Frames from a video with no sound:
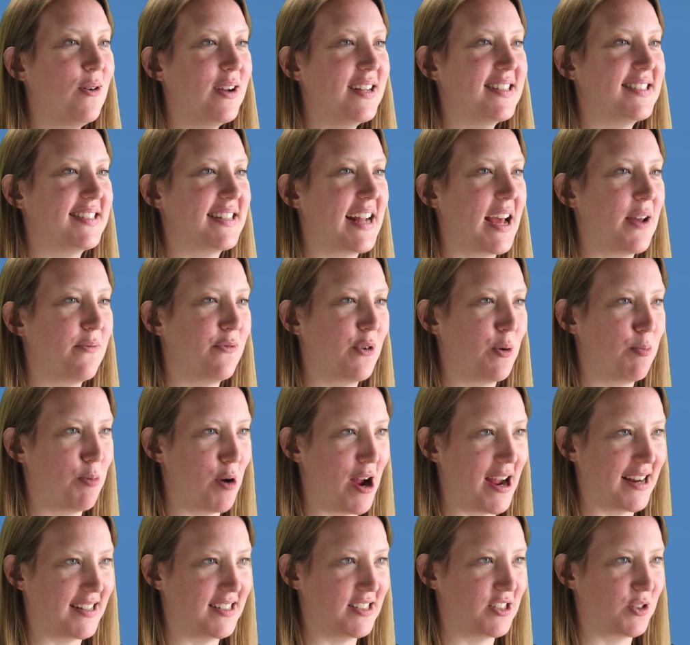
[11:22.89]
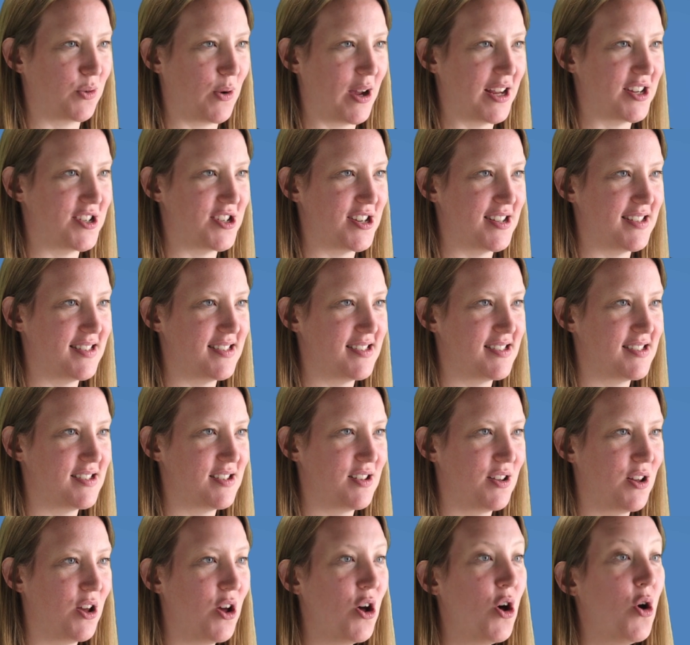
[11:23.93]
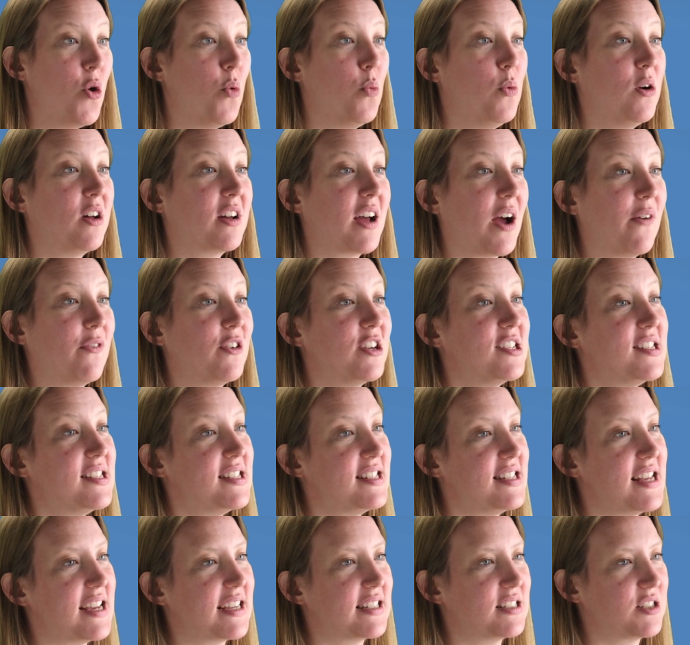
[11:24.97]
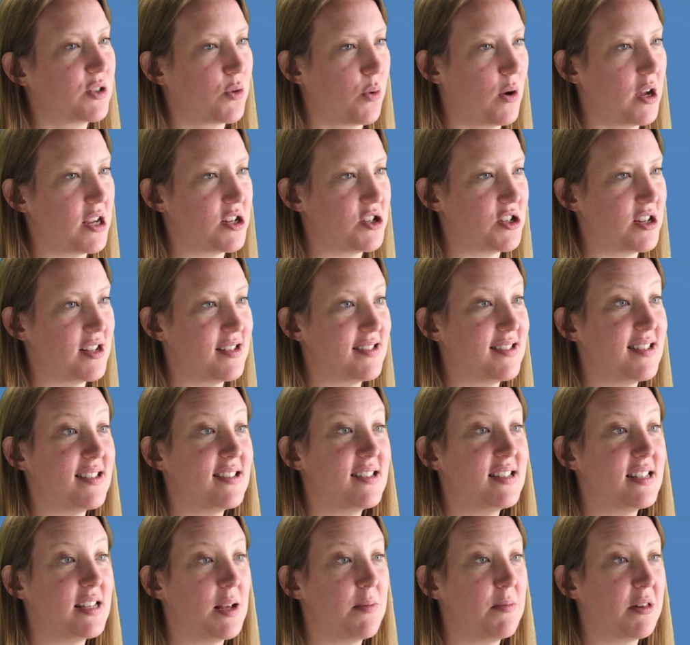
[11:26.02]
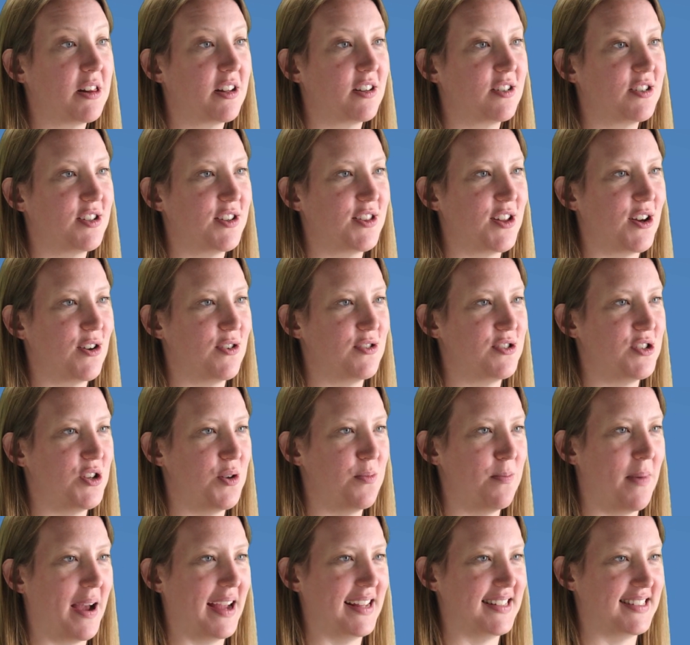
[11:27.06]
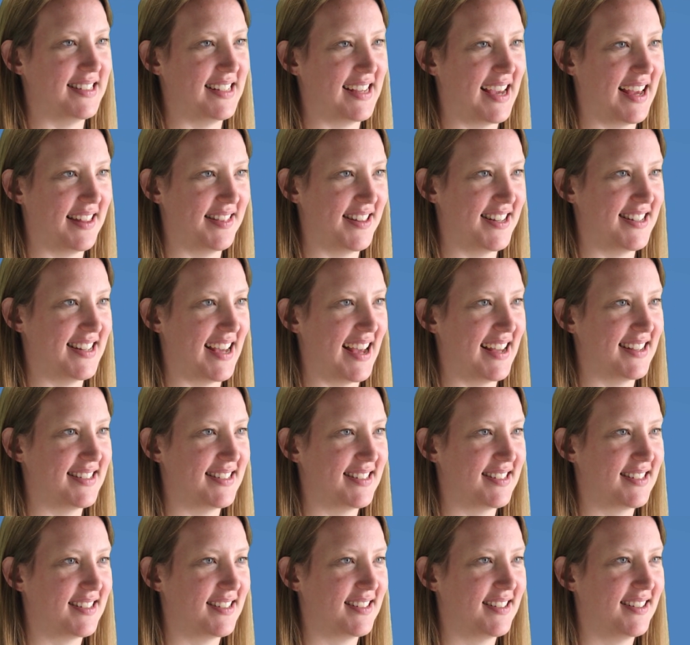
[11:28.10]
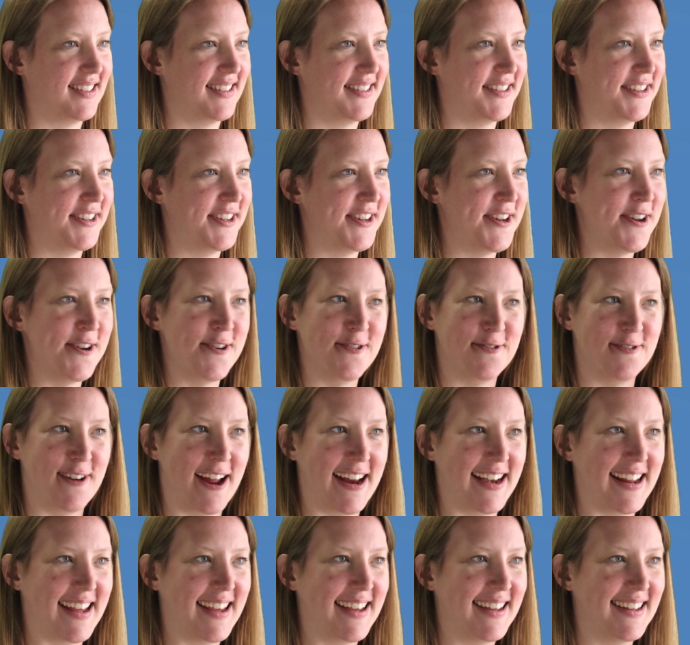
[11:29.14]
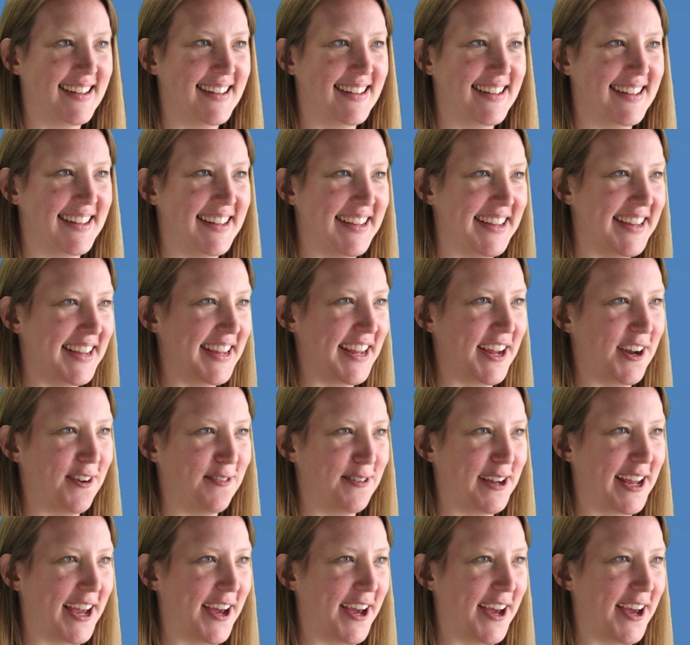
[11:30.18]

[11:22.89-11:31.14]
it's time for practice questions. We'll cover six questions similar to those you might see on the test. Ready? Here we